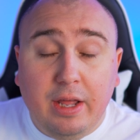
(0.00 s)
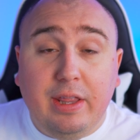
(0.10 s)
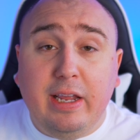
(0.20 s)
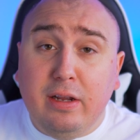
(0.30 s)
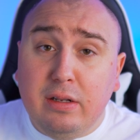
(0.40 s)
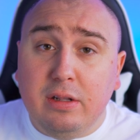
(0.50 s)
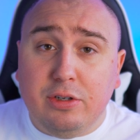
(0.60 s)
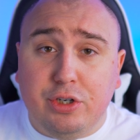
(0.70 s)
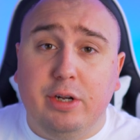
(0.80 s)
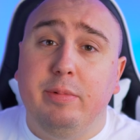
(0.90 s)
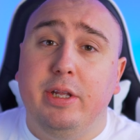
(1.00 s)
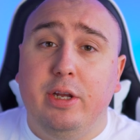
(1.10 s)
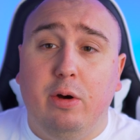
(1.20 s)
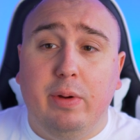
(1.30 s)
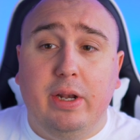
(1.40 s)
they could legitimately
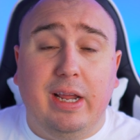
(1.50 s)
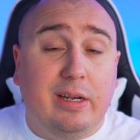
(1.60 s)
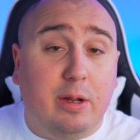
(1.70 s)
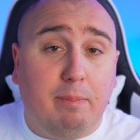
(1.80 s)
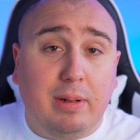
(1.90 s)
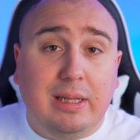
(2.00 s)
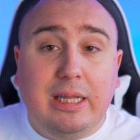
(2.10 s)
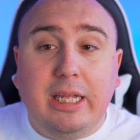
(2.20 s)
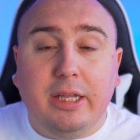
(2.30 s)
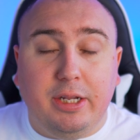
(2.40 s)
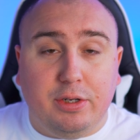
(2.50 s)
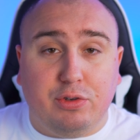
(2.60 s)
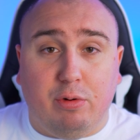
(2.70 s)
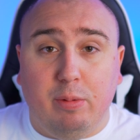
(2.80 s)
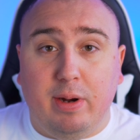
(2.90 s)
go in and completely
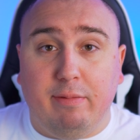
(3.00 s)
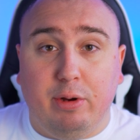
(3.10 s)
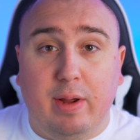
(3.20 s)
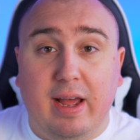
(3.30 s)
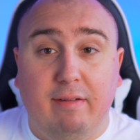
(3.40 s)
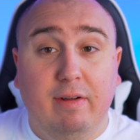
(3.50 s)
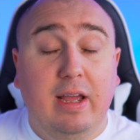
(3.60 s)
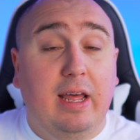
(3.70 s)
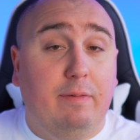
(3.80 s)
destroy whatever you have.